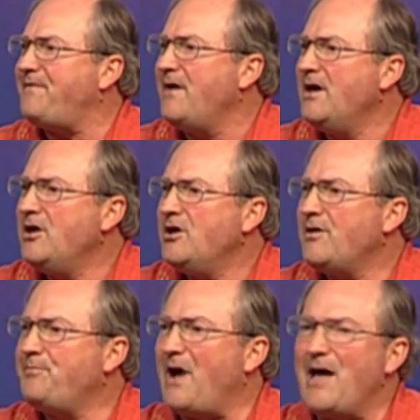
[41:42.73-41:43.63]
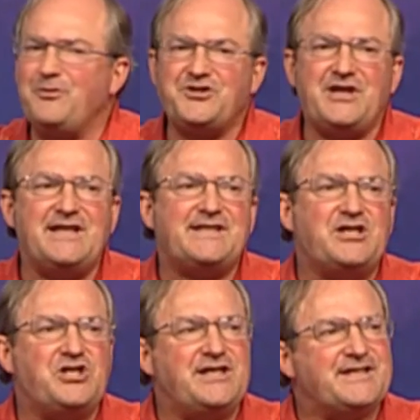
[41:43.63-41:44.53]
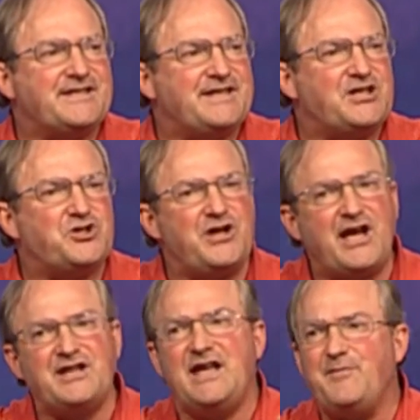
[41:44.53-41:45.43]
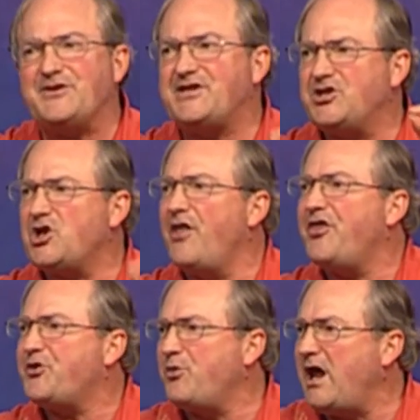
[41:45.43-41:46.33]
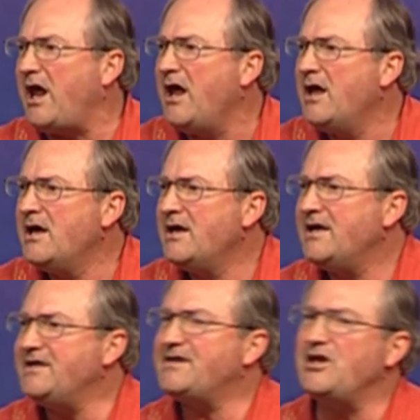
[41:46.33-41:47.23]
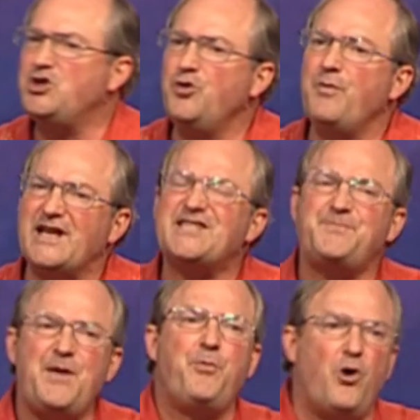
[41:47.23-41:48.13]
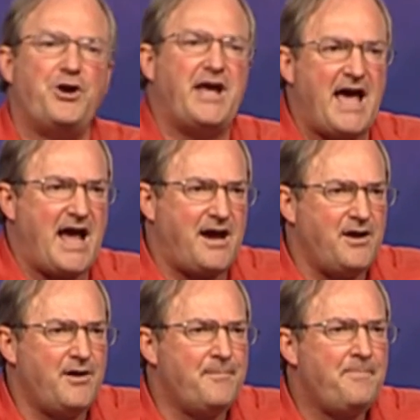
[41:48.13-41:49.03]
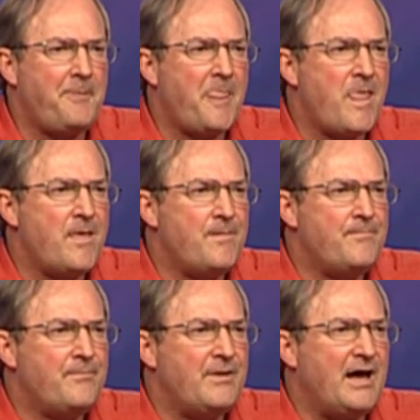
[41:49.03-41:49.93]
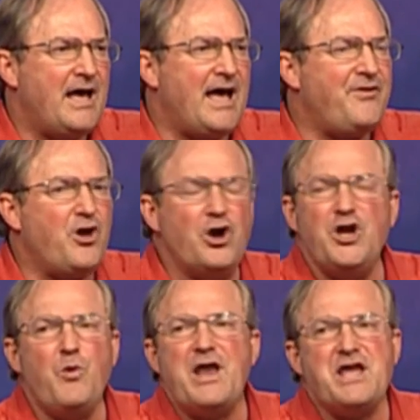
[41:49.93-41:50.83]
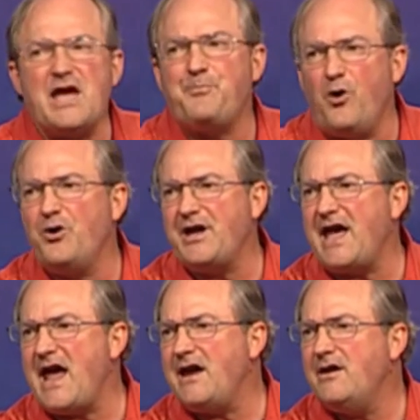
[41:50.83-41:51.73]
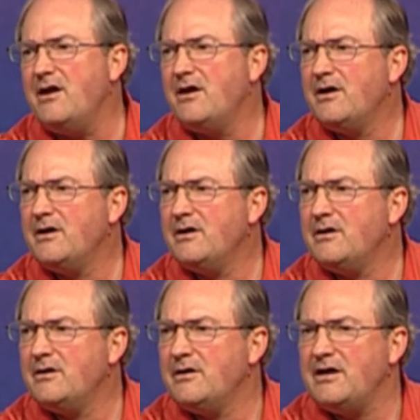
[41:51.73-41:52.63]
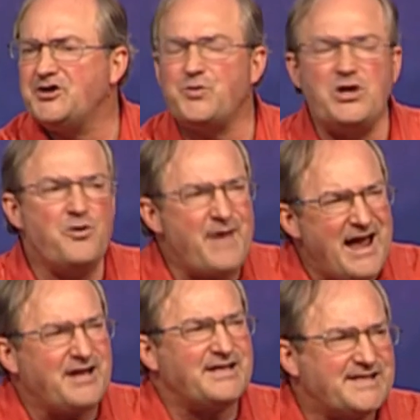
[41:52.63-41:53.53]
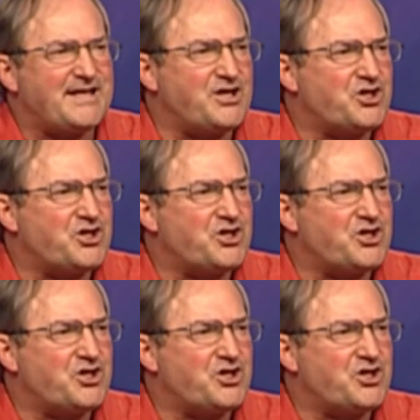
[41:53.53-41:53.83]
The Bible says that Jesus said to Nicodemus in John 3, He said, You must be born again. And the only way to get born again is when you make a decision